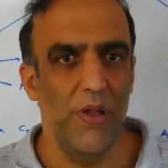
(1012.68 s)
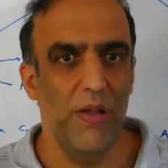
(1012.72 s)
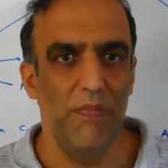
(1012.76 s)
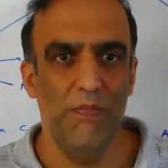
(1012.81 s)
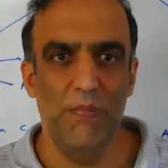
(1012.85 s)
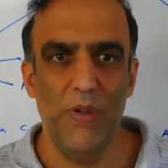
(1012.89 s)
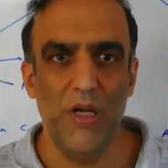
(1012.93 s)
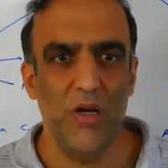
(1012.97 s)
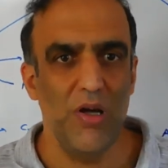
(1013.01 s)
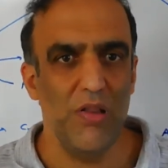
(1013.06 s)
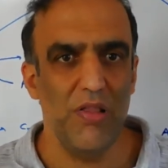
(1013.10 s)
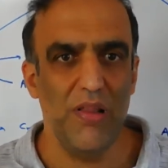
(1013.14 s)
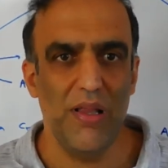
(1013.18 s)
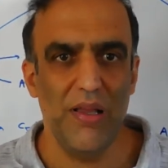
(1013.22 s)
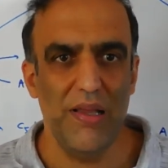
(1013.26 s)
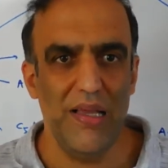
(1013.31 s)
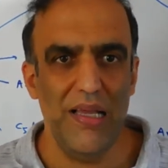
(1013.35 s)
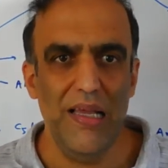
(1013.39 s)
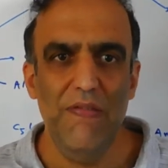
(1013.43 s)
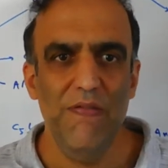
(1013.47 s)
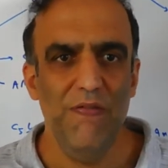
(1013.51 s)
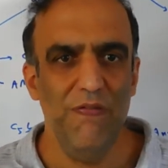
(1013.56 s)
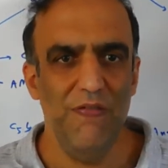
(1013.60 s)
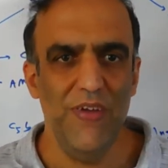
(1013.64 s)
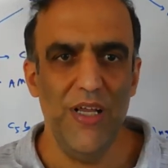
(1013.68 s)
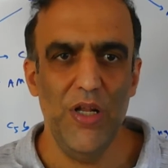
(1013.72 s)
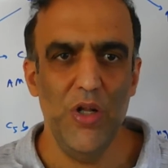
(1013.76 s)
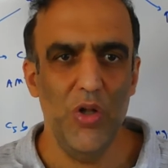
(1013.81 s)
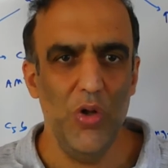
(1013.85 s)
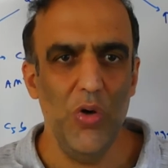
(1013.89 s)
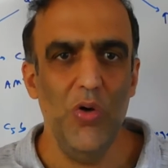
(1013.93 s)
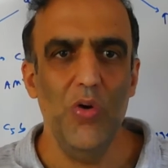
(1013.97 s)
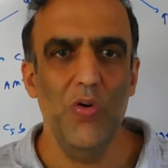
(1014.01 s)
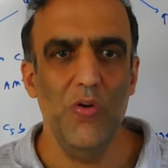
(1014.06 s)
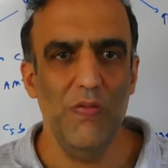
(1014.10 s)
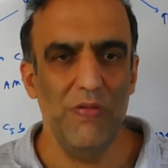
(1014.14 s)
because if we
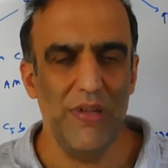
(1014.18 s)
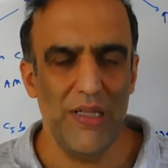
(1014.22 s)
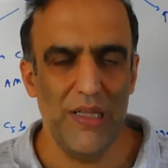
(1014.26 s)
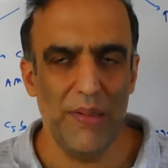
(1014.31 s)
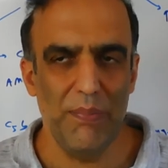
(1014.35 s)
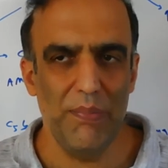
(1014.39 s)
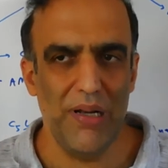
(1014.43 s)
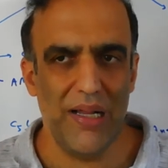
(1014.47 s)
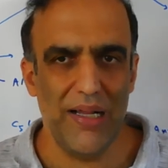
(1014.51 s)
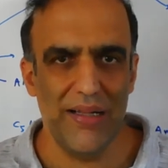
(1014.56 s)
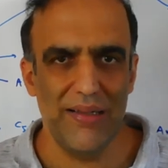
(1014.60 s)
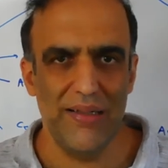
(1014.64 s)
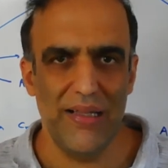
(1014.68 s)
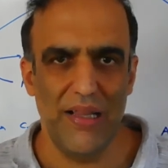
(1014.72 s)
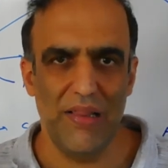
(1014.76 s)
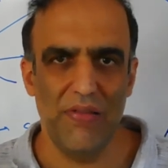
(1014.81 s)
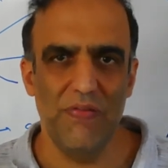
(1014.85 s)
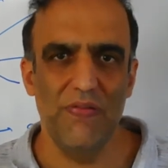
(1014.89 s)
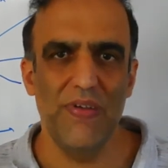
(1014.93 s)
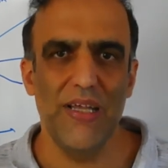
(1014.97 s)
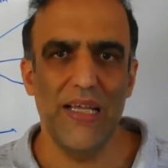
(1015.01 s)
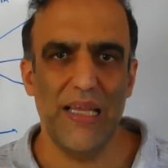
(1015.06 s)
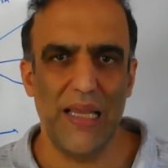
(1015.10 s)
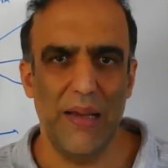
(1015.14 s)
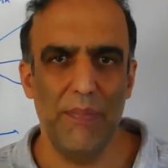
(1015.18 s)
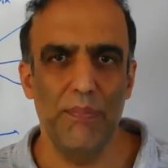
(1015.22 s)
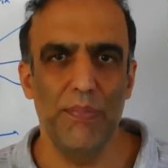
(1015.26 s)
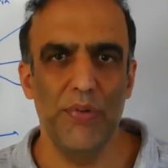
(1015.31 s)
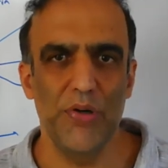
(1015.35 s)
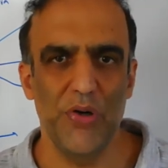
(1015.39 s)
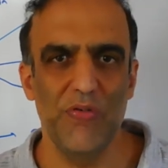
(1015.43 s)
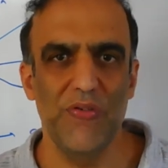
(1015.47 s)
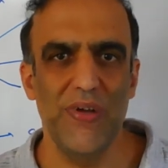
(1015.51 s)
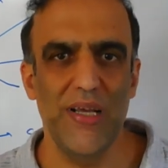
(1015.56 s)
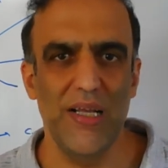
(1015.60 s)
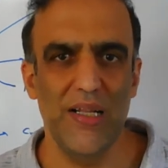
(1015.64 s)
know with the blood test we can
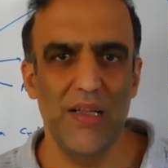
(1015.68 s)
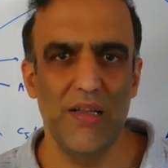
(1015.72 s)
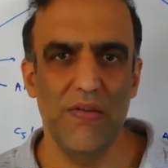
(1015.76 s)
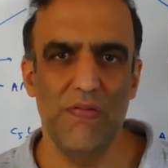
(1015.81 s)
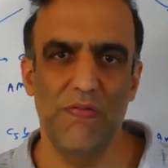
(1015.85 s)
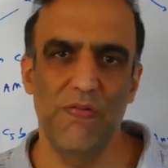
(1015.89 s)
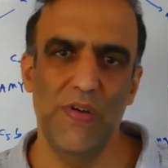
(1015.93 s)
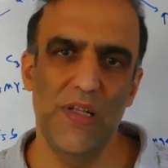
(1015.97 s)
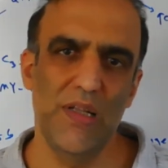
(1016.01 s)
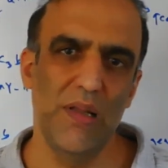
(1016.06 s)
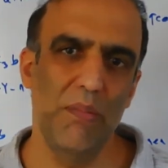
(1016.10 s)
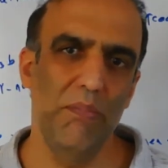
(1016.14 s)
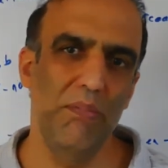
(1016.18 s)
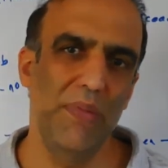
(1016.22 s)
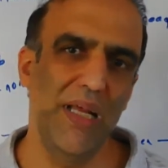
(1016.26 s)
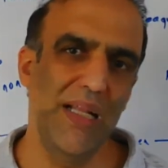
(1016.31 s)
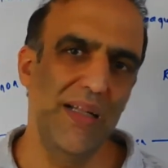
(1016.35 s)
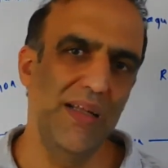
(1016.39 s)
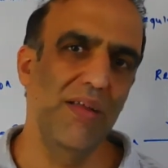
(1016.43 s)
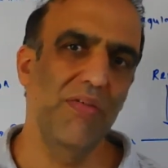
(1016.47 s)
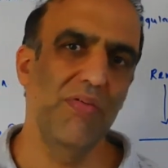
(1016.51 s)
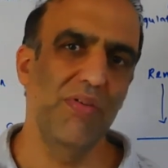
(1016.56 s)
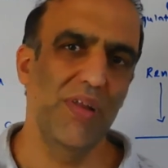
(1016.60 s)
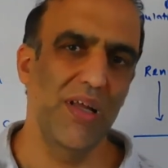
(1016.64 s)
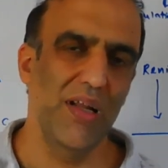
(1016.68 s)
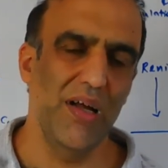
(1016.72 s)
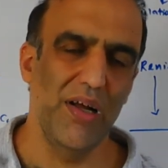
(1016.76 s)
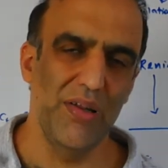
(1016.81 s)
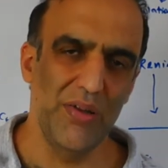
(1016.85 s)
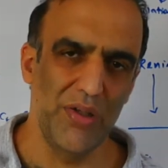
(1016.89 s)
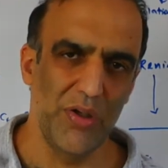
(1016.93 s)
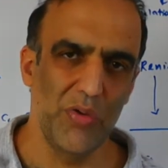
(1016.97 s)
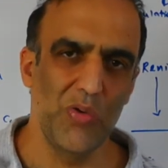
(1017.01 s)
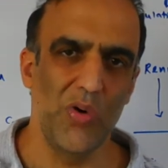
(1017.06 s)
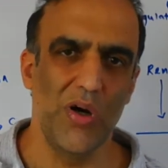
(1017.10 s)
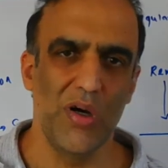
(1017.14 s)
prevent with the medicine
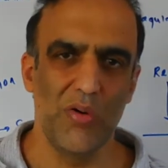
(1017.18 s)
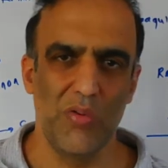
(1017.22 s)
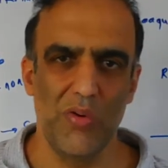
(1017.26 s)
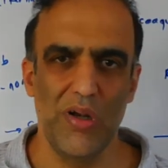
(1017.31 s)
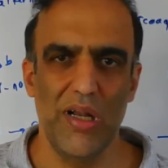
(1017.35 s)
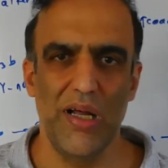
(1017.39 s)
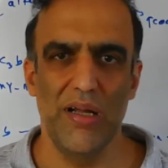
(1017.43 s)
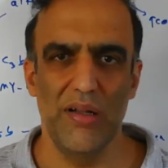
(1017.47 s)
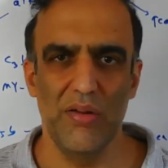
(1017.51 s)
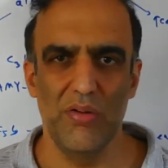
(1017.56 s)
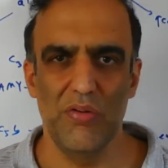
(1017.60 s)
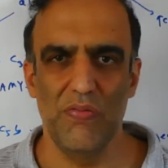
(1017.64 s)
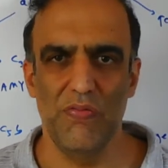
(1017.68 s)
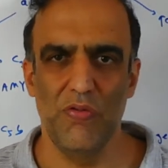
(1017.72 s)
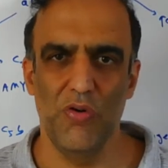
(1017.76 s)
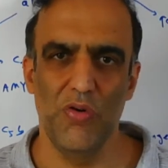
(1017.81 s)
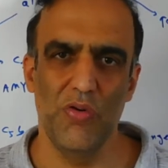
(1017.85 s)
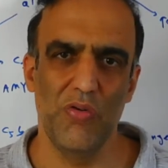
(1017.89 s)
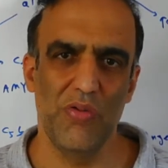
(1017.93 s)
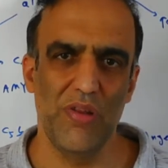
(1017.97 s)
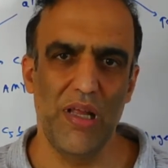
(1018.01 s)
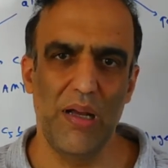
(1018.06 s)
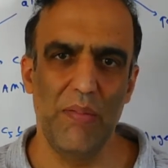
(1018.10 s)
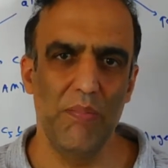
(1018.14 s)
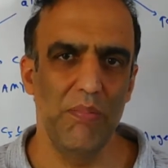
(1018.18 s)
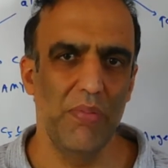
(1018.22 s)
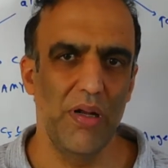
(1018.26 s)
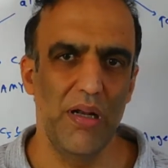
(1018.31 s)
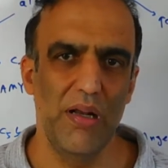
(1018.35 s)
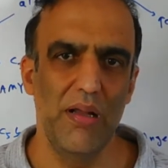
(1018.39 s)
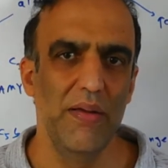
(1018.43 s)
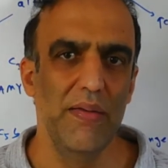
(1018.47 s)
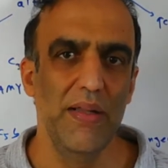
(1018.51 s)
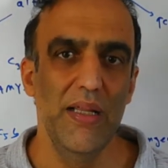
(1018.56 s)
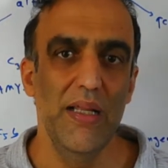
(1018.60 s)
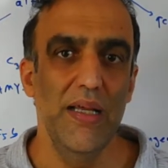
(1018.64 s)
anticoagulant, for example,
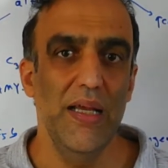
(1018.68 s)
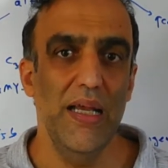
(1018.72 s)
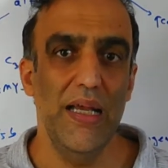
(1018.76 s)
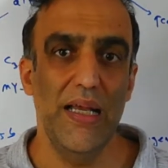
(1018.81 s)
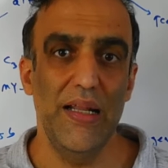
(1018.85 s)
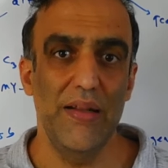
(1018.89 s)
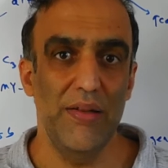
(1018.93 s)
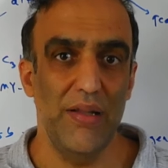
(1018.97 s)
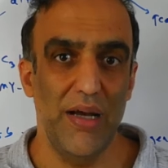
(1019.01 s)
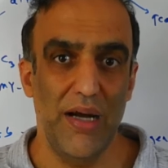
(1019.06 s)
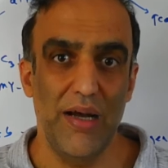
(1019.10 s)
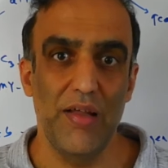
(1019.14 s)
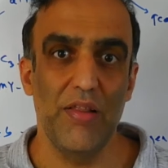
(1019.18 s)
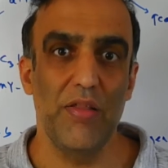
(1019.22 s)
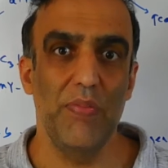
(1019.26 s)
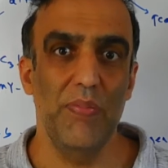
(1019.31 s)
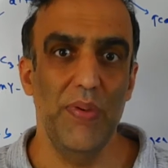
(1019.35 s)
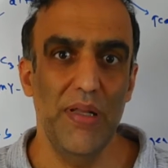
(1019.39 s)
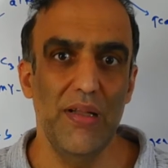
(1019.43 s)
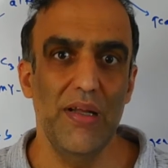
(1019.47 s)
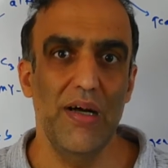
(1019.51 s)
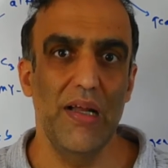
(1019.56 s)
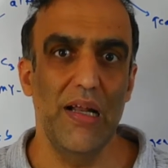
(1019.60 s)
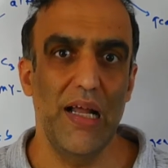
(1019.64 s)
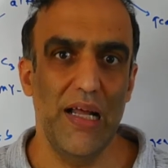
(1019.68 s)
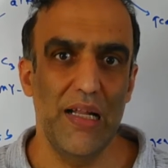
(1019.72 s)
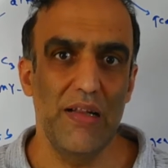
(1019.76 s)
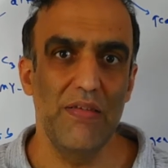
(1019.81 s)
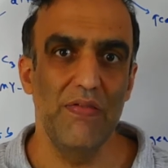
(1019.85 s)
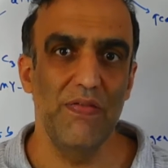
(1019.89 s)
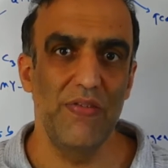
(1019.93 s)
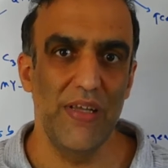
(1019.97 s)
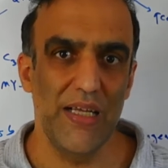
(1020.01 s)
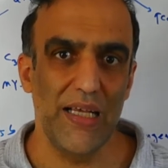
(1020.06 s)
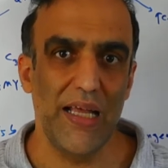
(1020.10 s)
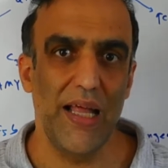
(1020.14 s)
in the hospital, and
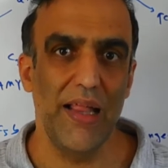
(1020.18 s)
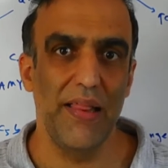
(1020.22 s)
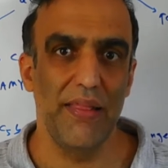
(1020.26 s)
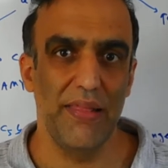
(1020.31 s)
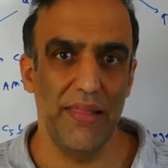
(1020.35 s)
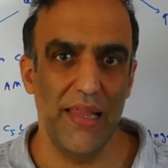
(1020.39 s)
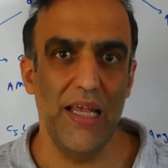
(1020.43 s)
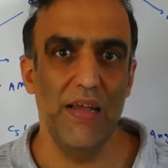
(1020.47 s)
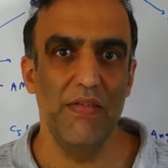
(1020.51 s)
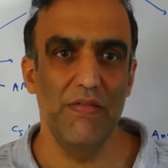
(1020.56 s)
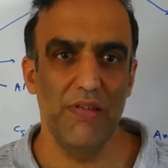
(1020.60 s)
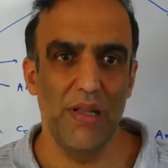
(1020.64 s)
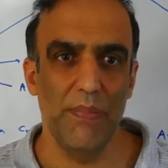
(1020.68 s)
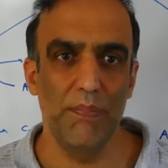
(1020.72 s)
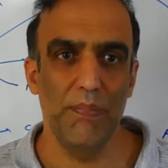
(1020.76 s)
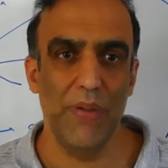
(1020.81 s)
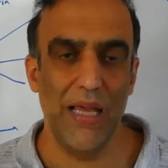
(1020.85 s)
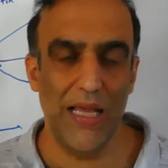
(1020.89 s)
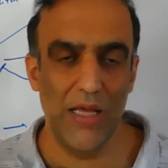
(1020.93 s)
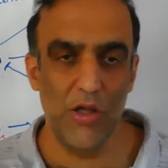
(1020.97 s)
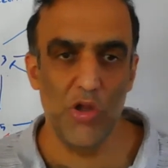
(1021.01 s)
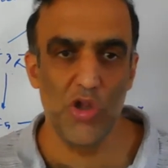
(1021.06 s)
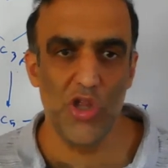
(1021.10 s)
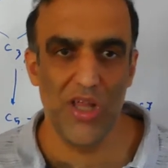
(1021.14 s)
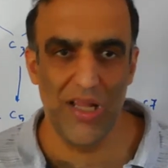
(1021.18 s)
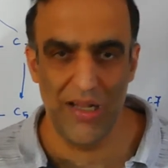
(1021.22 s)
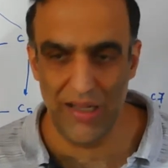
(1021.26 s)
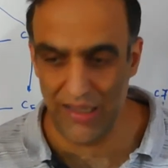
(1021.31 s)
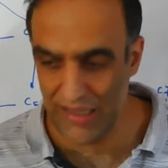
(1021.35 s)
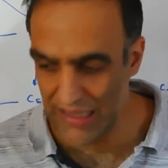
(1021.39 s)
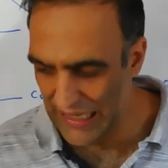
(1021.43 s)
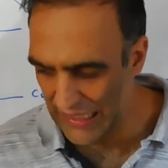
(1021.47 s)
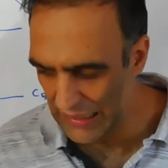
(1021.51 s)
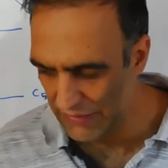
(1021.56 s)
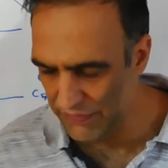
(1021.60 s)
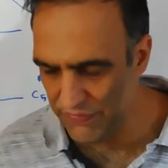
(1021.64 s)
we can save the patient
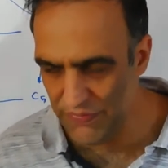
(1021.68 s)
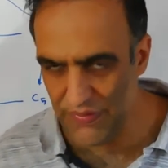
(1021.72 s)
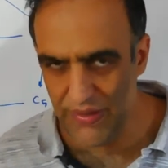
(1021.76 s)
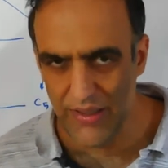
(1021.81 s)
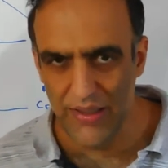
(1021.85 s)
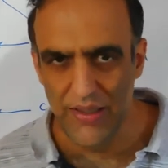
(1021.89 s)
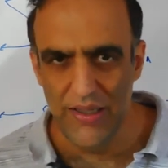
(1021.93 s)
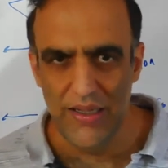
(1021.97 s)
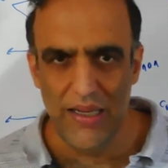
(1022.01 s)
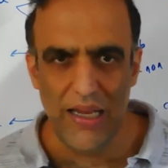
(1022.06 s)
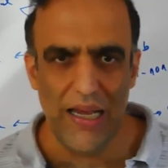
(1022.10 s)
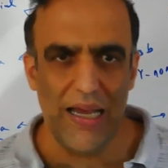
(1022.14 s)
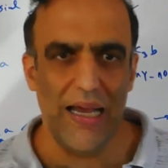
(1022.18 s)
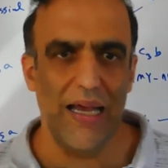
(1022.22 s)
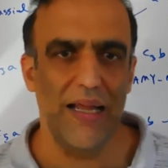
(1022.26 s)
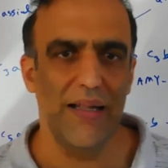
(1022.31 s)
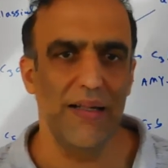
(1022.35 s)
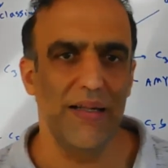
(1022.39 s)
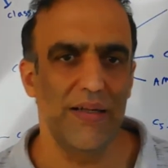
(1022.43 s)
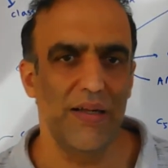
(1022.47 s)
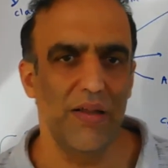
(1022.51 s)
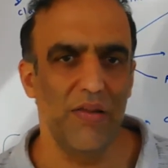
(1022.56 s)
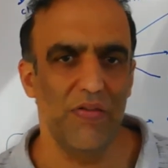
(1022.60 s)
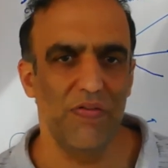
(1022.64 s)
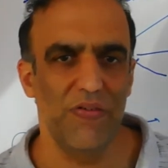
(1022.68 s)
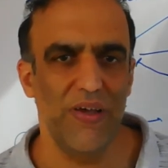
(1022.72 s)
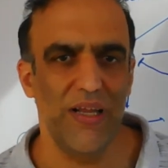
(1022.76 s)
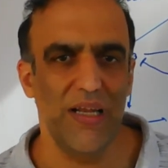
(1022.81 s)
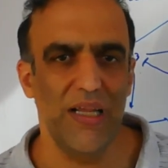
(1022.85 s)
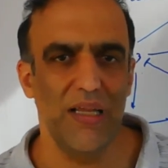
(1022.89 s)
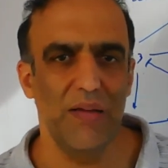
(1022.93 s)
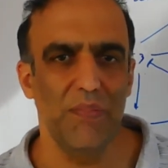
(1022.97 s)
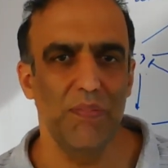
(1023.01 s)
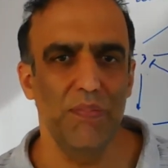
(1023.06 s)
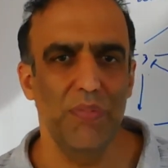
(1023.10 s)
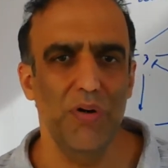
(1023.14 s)
life. And it is very
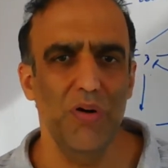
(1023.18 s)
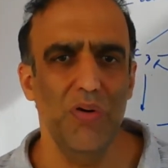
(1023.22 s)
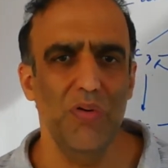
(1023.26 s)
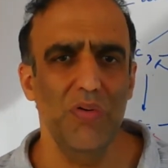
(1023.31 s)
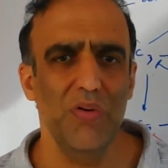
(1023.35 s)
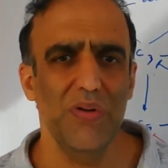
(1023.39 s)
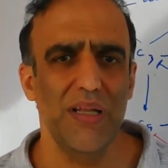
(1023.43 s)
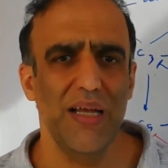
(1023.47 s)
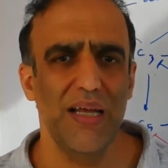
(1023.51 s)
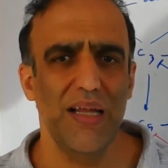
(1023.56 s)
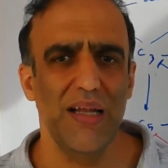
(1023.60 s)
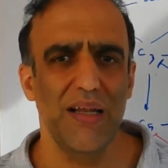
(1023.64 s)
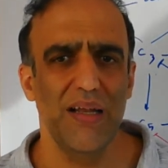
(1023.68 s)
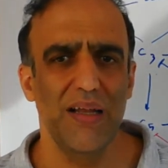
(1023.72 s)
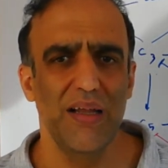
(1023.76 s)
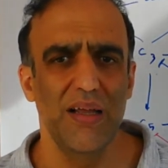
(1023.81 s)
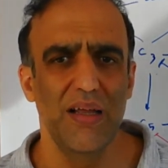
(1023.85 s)
important